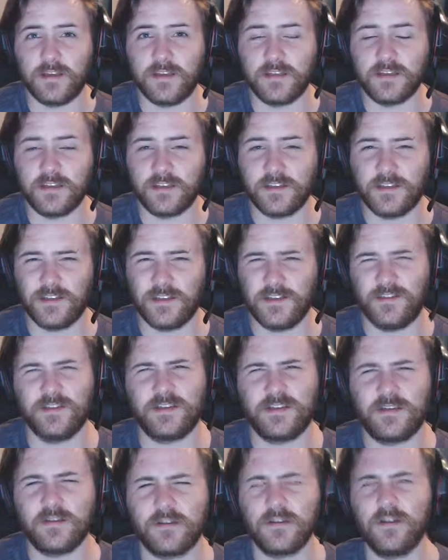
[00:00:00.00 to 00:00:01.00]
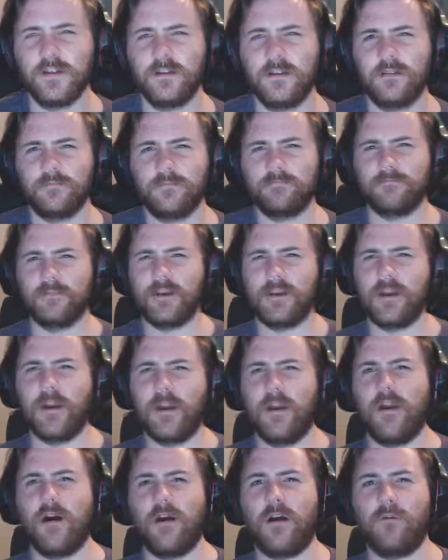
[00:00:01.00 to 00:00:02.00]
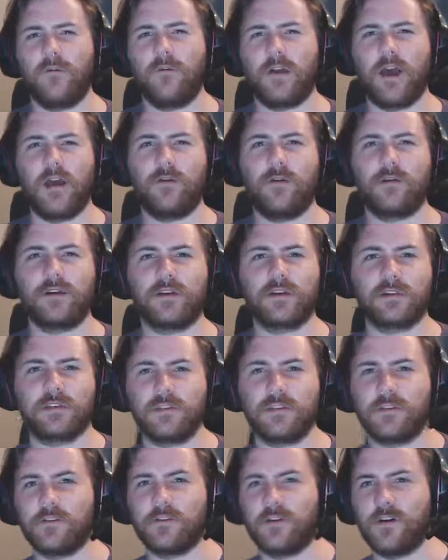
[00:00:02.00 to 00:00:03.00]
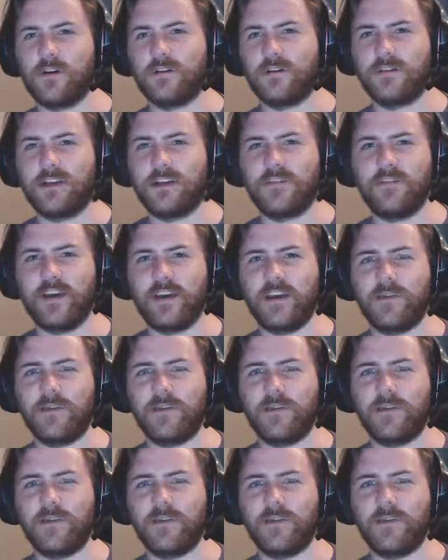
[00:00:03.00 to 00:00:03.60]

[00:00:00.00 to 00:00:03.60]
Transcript: It's just not what I would consider an all-day vape,